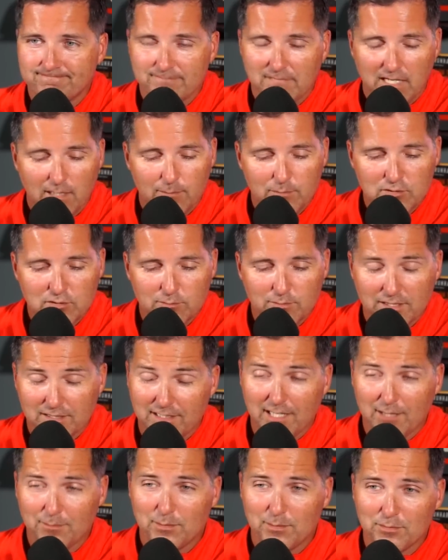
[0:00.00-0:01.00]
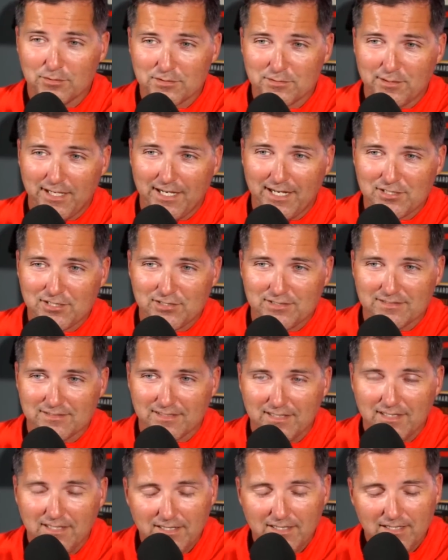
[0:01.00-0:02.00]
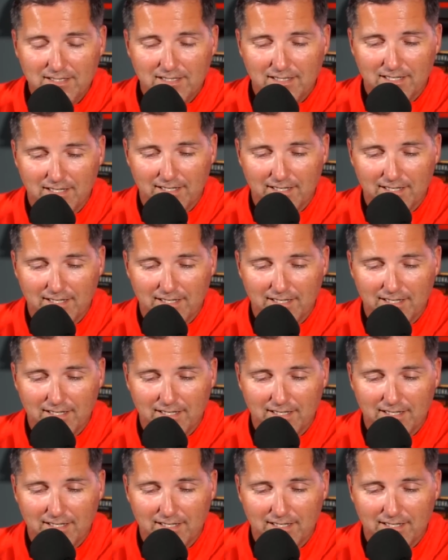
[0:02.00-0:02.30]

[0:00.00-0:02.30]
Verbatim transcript: I'm assuming, a lot of people's reactions, uh,